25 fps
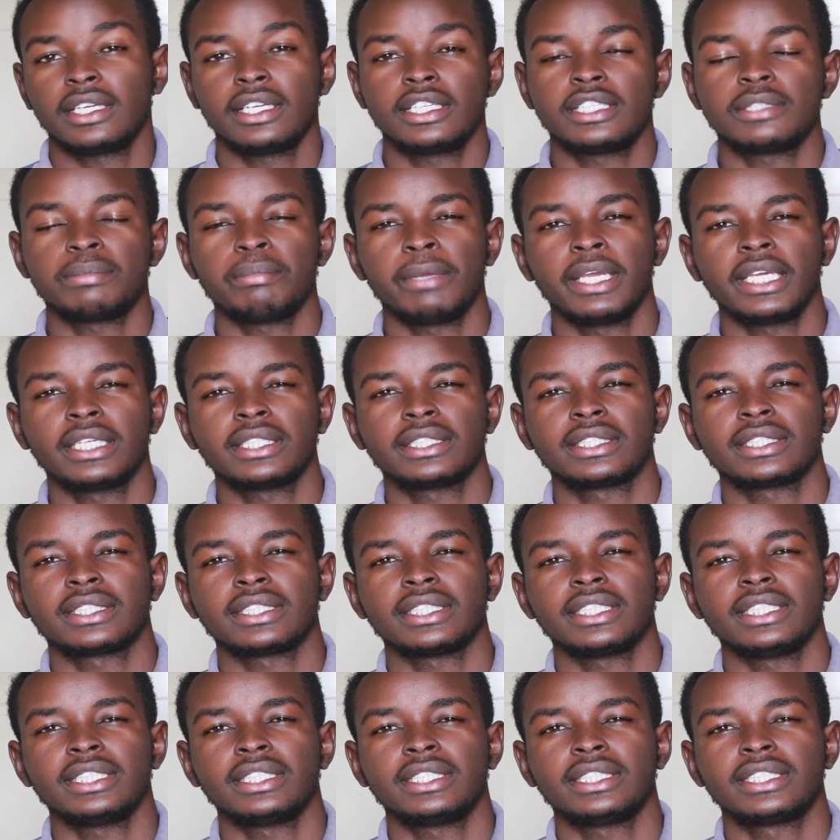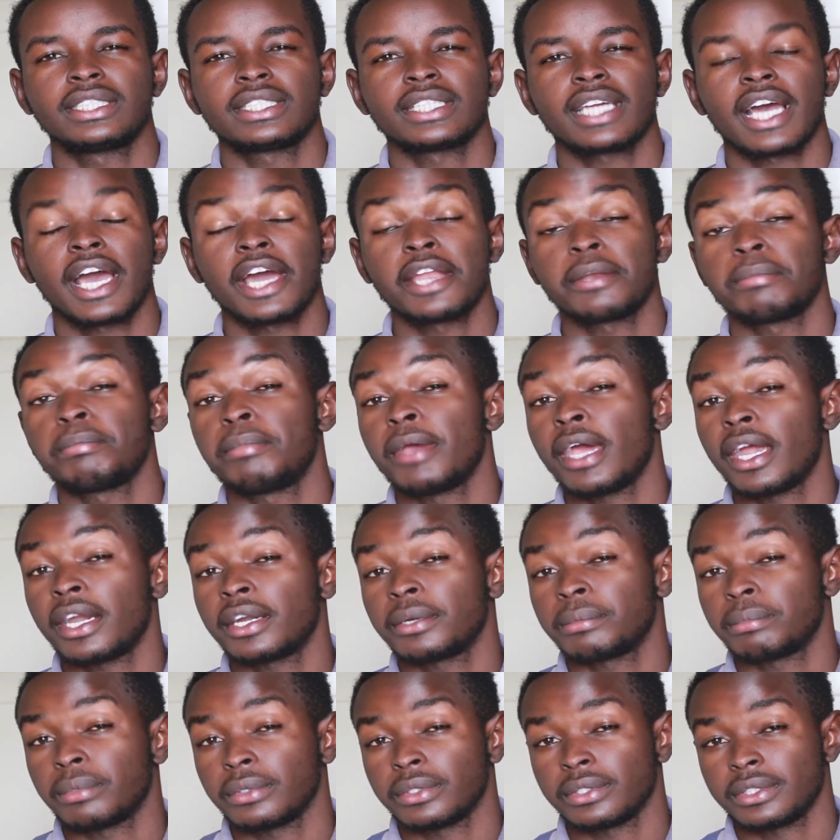It makes it
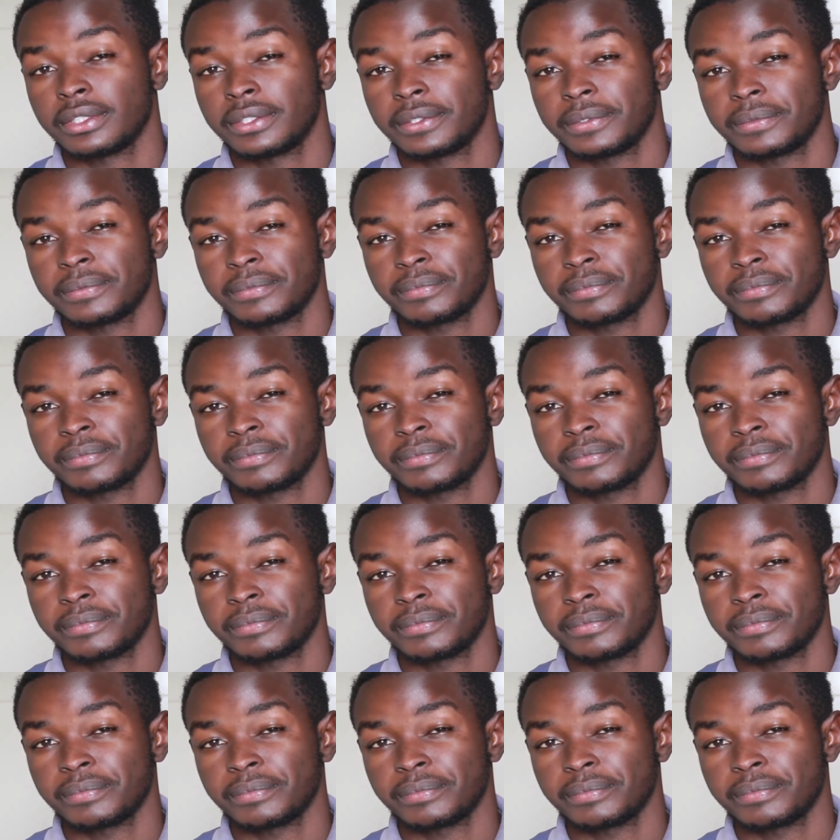unbearable.